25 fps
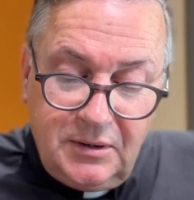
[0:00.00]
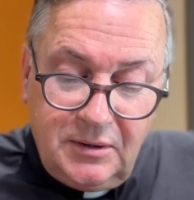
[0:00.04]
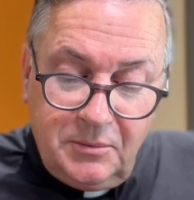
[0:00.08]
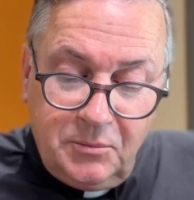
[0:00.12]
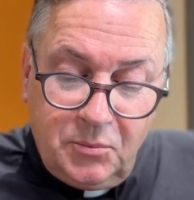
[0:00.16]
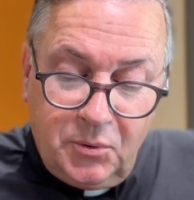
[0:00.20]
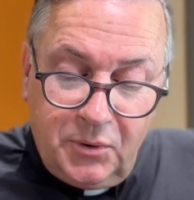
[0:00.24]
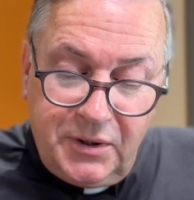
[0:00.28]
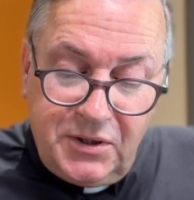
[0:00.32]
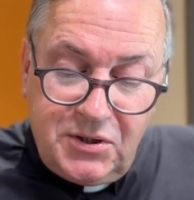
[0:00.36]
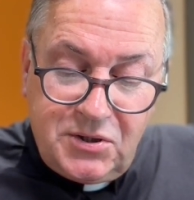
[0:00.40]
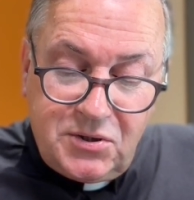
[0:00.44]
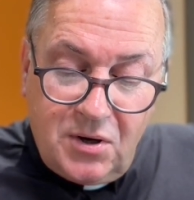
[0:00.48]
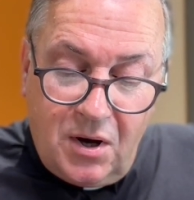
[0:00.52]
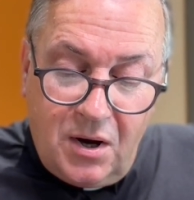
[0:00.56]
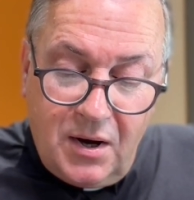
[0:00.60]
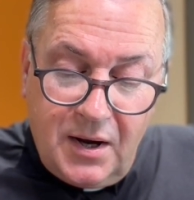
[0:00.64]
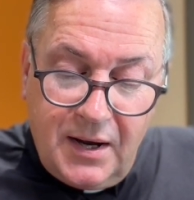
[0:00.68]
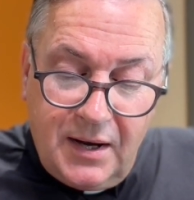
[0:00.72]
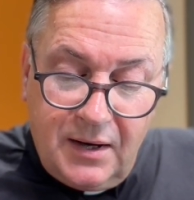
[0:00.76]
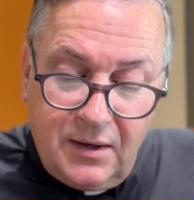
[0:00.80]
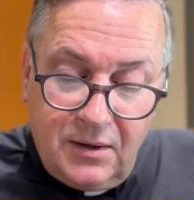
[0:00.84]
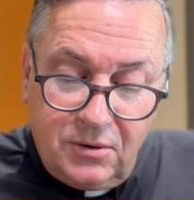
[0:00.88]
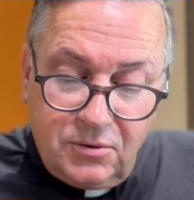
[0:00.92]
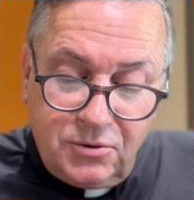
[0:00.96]
When he saw
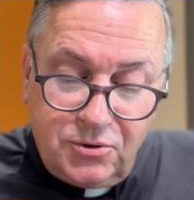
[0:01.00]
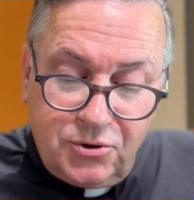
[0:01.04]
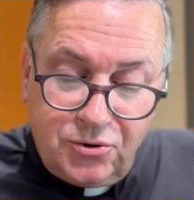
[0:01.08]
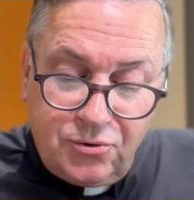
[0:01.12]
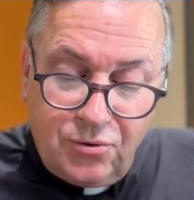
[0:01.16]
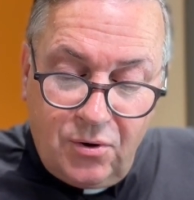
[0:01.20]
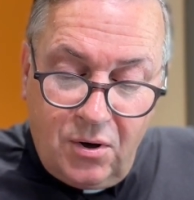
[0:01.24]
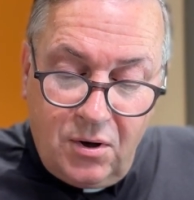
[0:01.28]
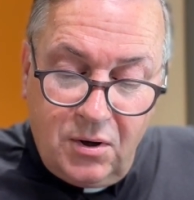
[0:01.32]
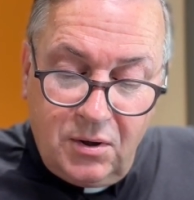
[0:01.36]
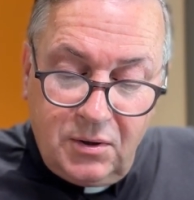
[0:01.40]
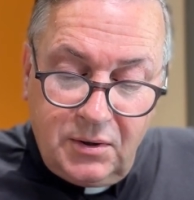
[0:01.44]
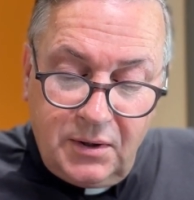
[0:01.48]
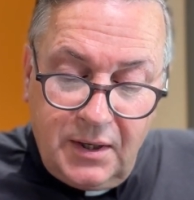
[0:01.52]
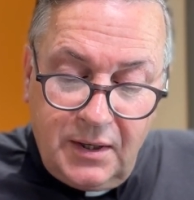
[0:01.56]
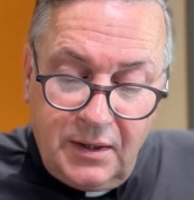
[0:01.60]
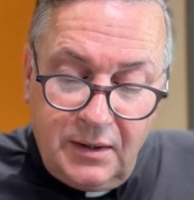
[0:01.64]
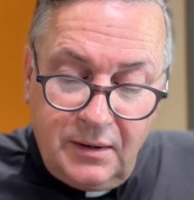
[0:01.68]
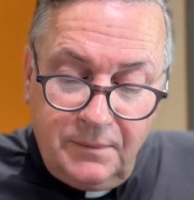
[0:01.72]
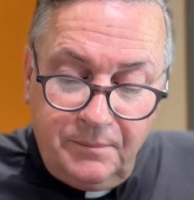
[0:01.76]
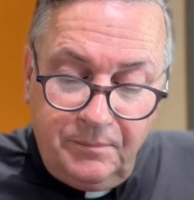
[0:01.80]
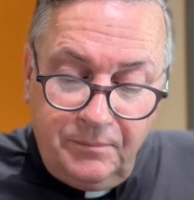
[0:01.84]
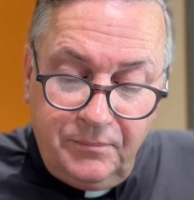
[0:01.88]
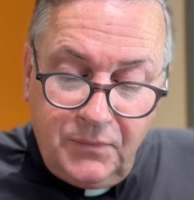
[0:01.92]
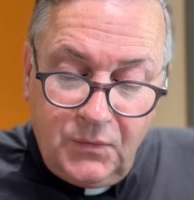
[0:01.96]
how strong
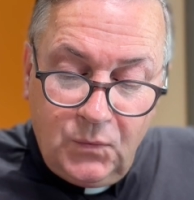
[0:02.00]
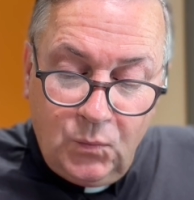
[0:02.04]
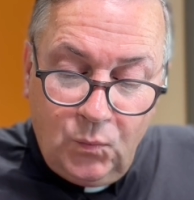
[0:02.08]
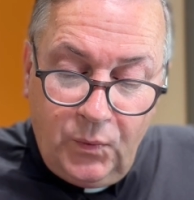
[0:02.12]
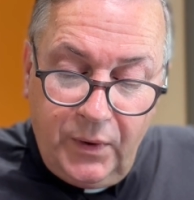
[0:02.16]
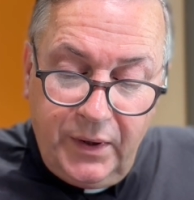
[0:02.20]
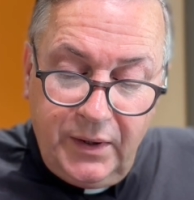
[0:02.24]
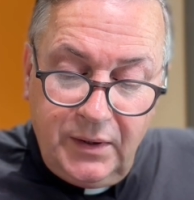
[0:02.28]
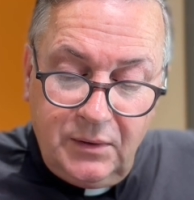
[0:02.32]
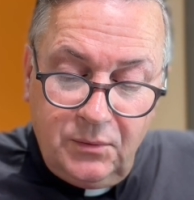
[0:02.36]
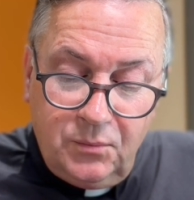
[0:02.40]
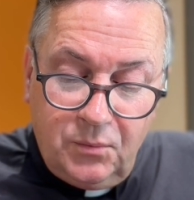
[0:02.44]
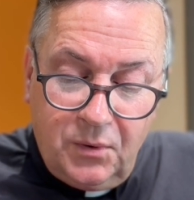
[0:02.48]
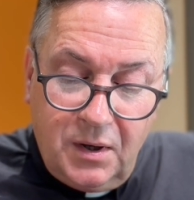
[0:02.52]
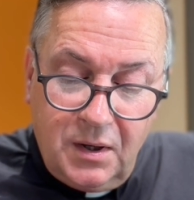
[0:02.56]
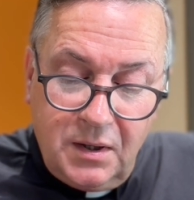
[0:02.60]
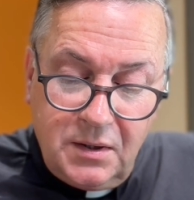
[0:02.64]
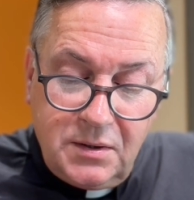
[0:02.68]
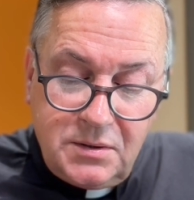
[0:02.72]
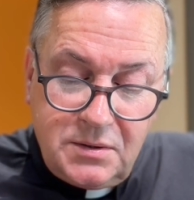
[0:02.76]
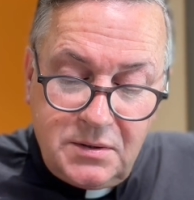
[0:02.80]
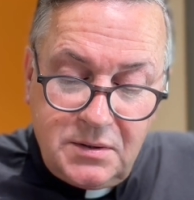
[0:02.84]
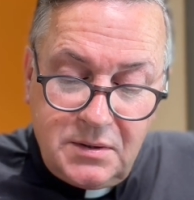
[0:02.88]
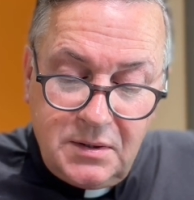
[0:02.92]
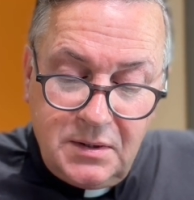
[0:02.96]
the wind
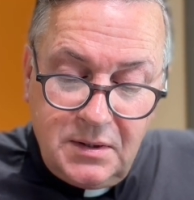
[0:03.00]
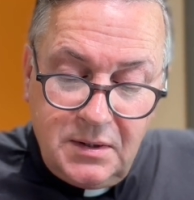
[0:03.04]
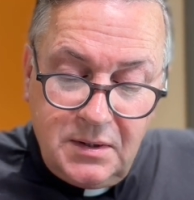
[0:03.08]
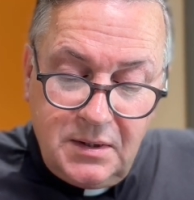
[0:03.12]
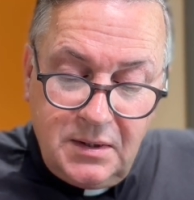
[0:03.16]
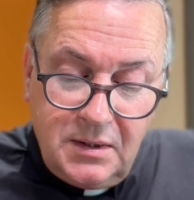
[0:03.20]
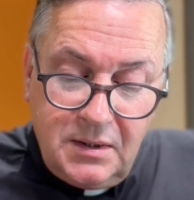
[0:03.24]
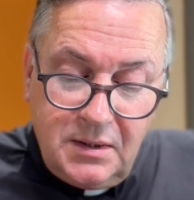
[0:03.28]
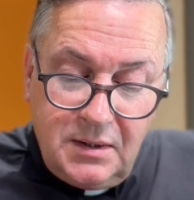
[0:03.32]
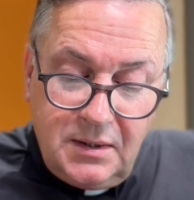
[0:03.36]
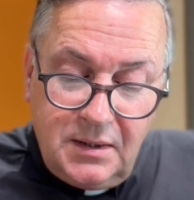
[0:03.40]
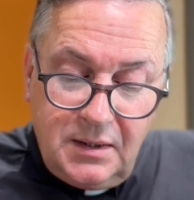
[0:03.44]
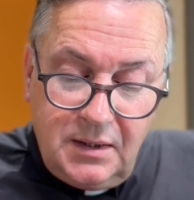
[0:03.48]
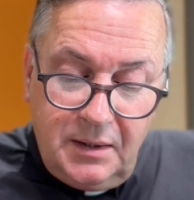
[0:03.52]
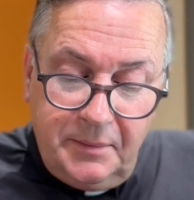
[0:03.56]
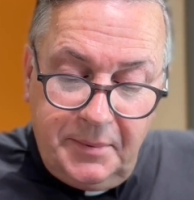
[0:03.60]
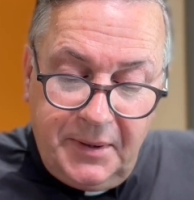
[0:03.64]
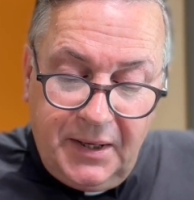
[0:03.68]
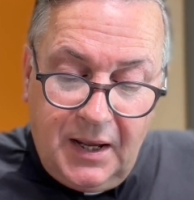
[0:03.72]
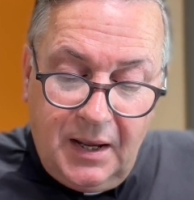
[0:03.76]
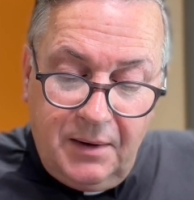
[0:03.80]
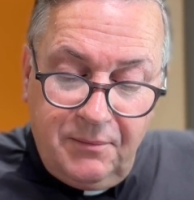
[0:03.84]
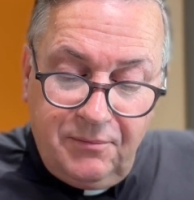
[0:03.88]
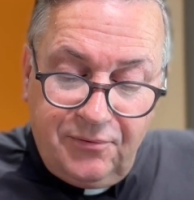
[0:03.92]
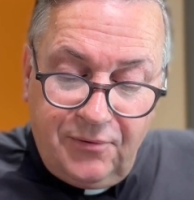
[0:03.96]
was, he
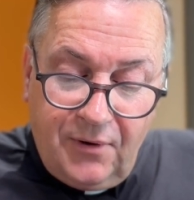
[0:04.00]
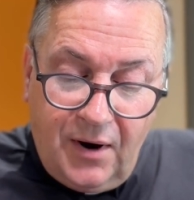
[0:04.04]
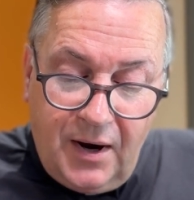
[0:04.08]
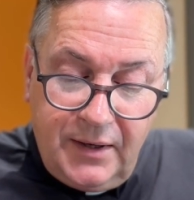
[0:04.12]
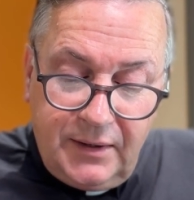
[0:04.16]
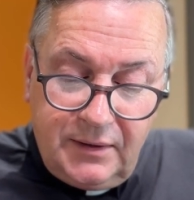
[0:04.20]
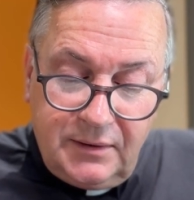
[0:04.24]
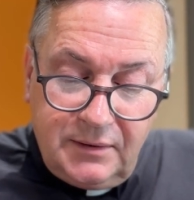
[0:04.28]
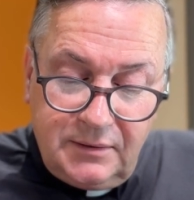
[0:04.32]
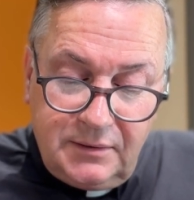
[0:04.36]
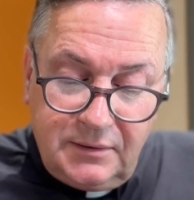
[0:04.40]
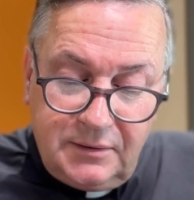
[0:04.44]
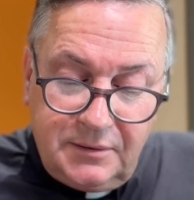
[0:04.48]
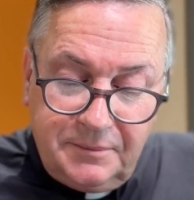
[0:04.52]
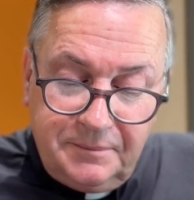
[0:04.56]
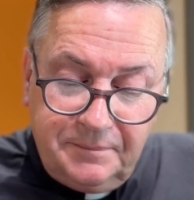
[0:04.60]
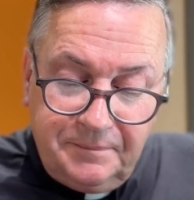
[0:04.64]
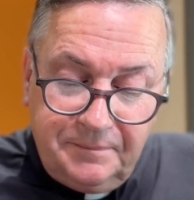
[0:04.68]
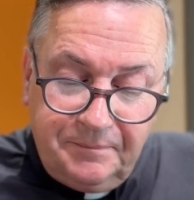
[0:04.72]
became frightened,